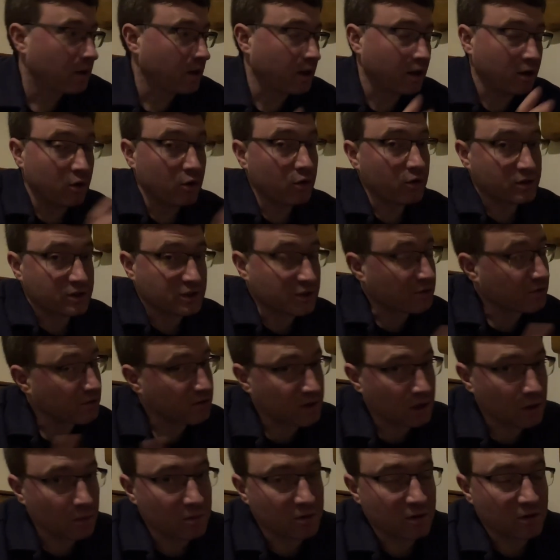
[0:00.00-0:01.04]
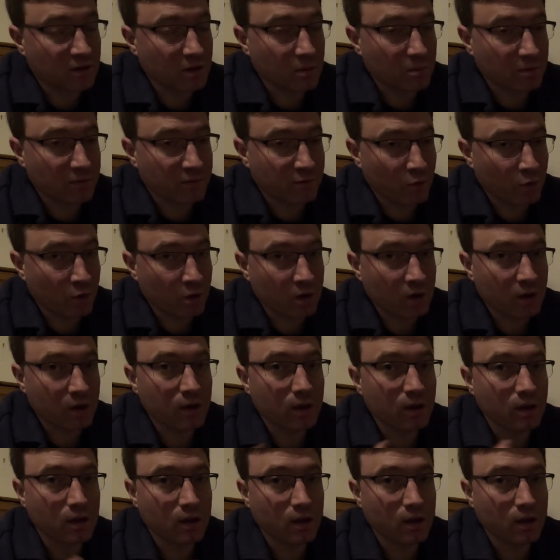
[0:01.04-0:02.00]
it looks just the same as it did before.